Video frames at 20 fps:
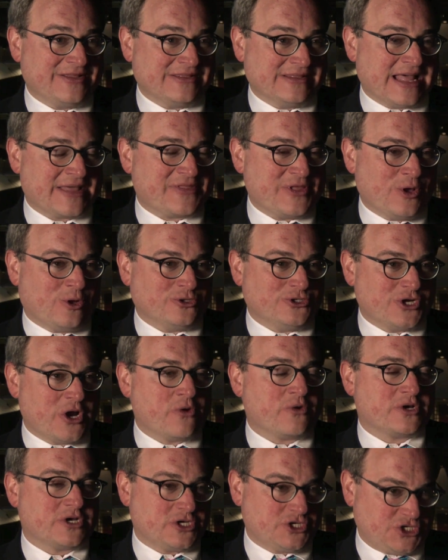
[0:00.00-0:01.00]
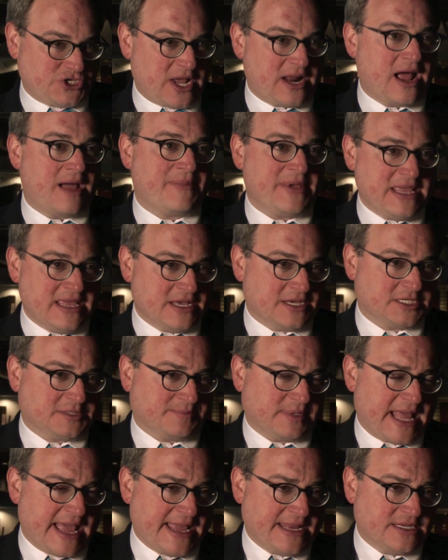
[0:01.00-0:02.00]
Like the old joke, shut up, he
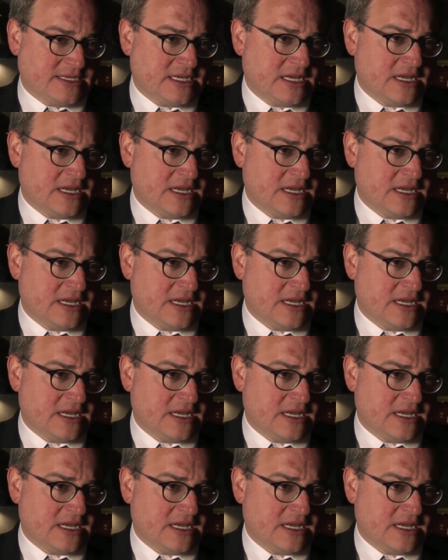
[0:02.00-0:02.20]
explained.